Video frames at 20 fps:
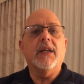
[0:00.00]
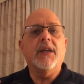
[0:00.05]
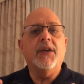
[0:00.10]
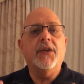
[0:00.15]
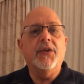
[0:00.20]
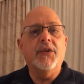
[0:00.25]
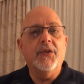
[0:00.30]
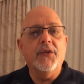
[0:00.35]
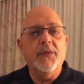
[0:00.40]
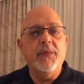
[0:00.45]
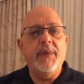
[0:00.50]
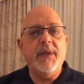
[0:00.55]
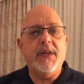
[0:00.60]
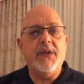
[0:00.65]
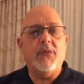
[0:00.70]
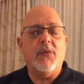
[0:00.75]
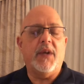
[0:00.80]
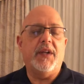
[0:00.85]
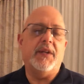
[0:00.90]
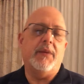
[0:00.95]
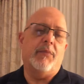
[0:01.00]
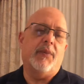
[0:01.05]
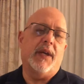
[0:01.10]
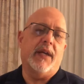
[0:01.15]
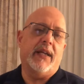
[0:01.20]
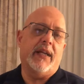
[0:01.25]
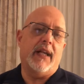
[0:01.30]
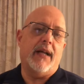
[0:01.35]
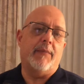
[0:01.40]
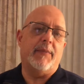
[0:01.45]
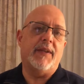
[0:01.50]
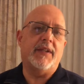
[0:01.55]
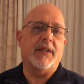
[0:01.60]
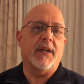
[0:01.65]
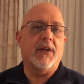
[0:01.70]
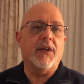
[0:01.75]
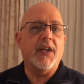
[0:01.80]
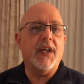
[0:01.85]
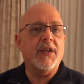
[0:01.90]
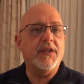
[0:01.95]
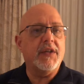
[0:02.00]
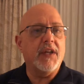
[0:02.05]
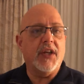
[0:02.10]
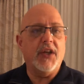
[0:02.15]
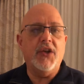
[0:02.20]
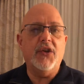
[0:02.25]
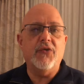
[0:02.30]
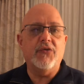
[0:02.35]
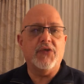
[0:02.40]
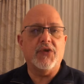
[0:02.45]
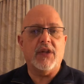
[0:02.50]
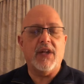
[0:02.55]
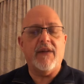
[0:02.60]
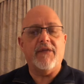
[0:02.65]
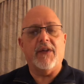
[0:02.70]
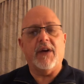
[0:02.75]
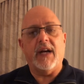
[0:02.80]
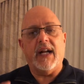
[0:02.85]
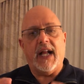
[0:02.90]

you be the one to bring it up. It's a it's a huge lever,